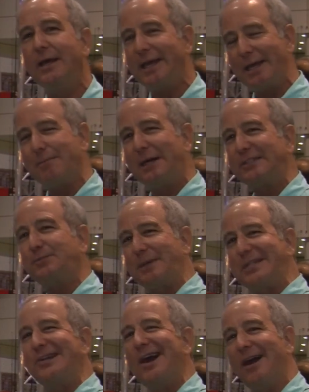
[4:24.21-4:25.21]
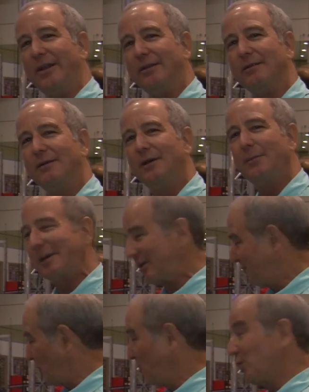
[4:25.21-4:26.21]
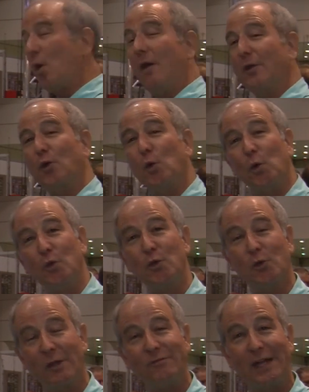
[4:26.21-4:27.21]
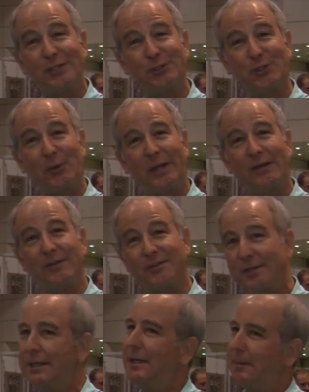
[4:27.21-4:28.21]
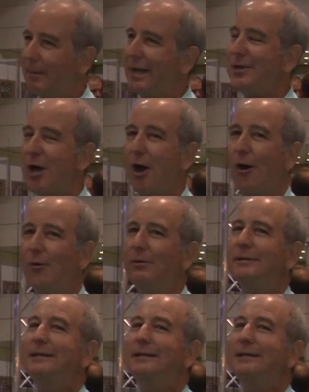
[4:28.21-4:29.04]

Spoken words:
He must be done because those are all the cool new conventional reels. But no.